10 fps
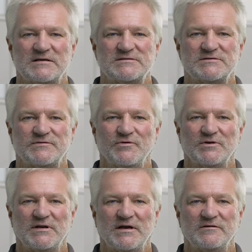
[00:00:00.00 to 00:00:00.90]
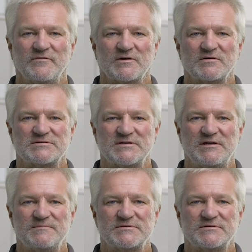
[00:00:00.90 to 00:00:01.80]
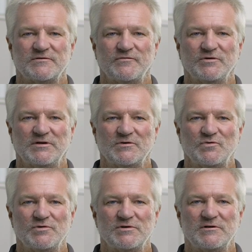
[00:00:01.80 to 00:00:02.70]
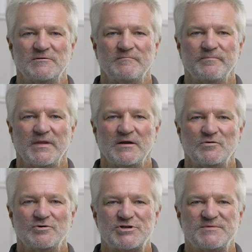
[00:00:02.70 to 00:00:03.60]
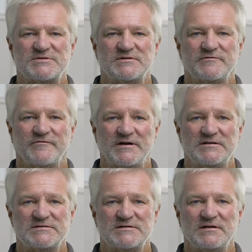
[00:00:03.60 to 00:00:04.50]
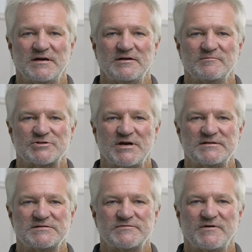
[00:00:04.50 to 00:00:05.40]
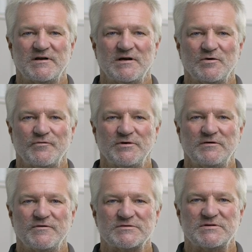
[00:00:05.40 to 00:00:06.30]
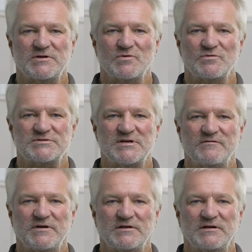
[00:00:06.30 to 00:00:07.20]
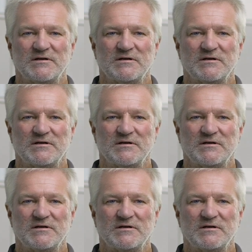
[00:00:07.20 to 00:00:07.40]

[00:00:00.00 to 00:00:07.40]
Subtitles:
for tradespeople themselves, for their customers and, in the worst-case scenario, for insurance companies in case of damage.